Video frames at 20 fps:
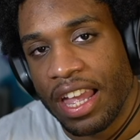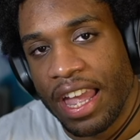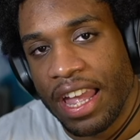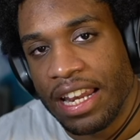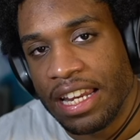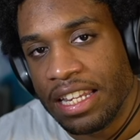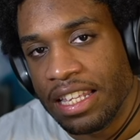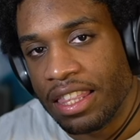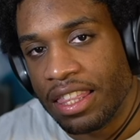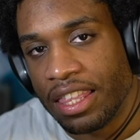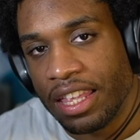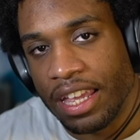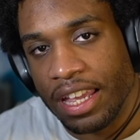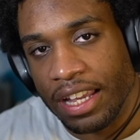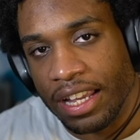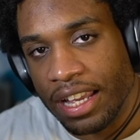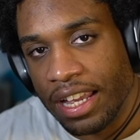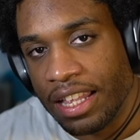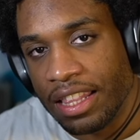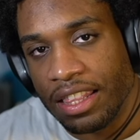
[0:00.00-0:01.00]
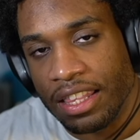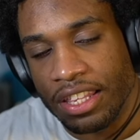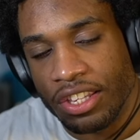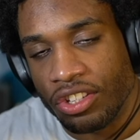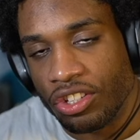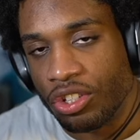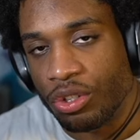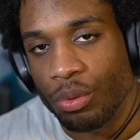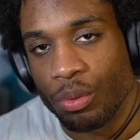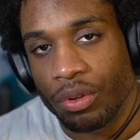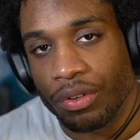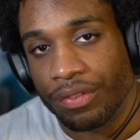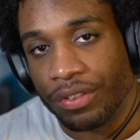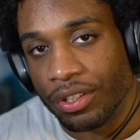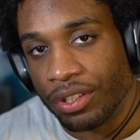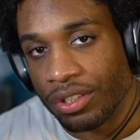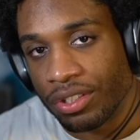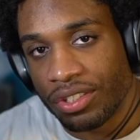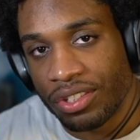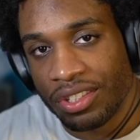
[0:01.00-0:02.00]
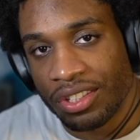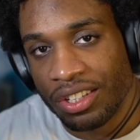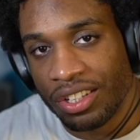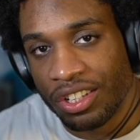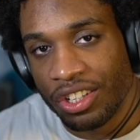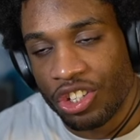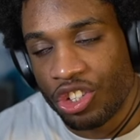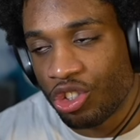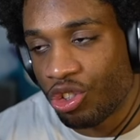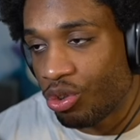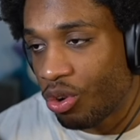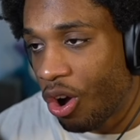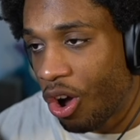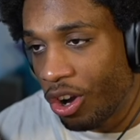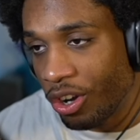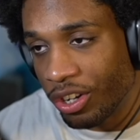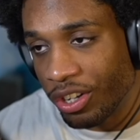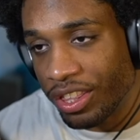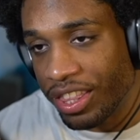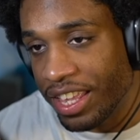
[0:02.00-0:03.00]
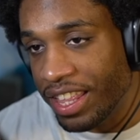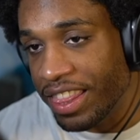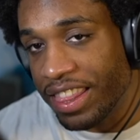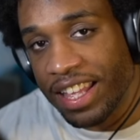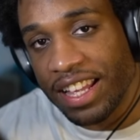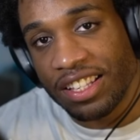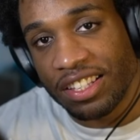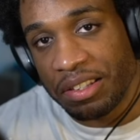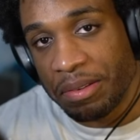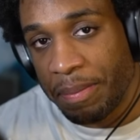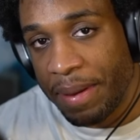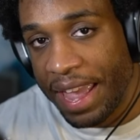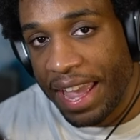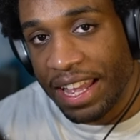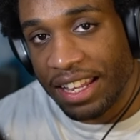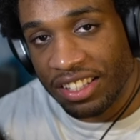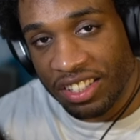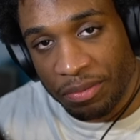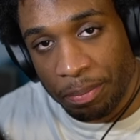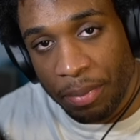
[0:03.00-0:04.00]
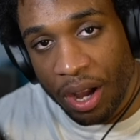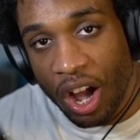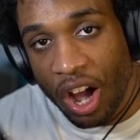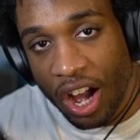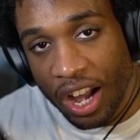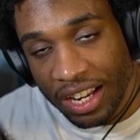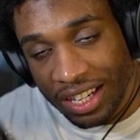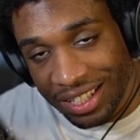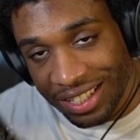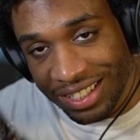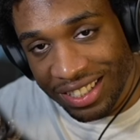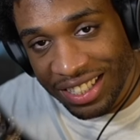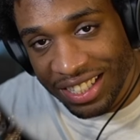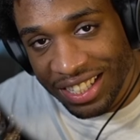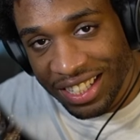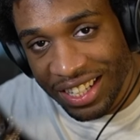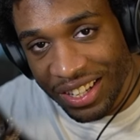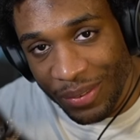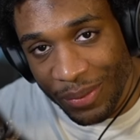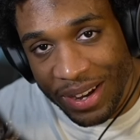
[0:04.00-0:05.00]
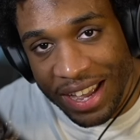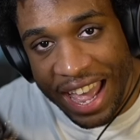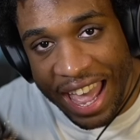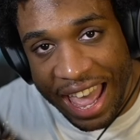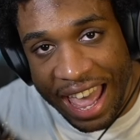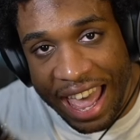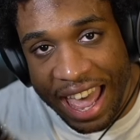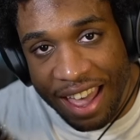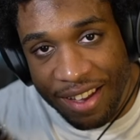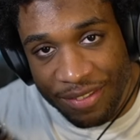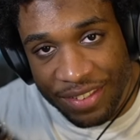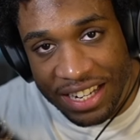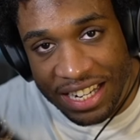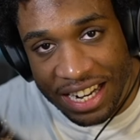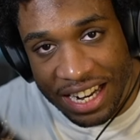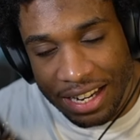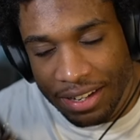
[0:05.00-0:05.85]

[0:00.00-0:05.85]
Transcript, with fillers: anything in this universe stronger than this man's bond with having